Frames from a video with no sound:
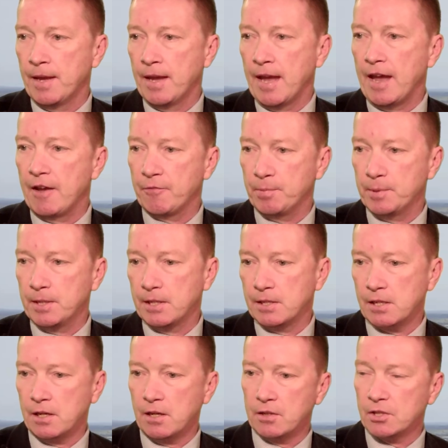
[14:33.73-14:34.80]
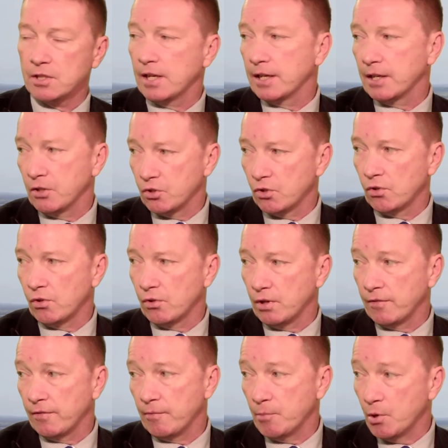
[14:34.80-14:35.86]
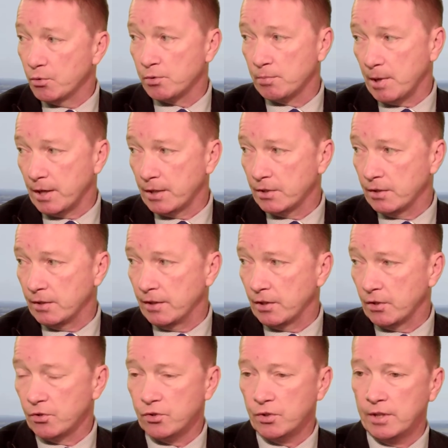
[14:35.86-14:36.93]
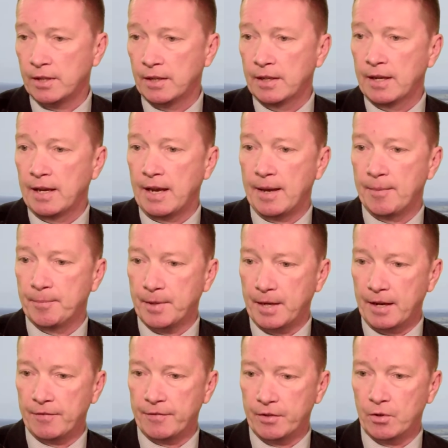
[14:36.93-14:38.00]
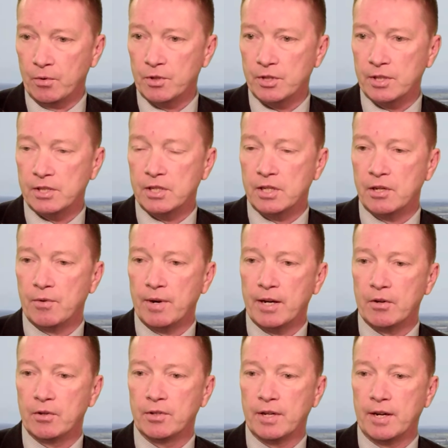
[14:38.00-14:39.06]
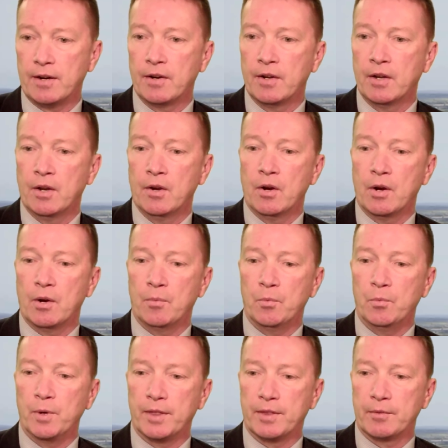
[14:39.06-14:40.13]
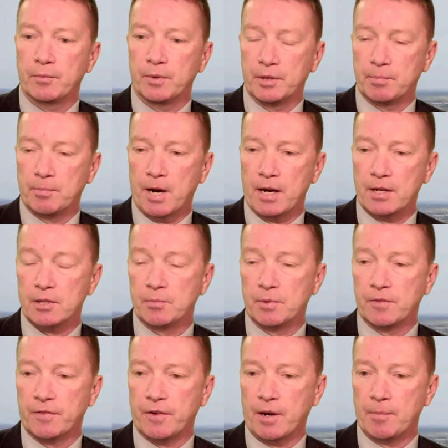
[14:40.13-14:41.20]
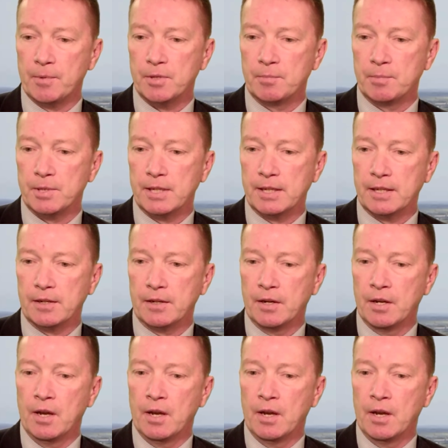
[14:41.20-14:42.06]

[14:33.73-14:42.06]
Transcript: FBD is a long-standing insurer of most marts in the country, and they have a 60-year record there with marts and with farmers in particular.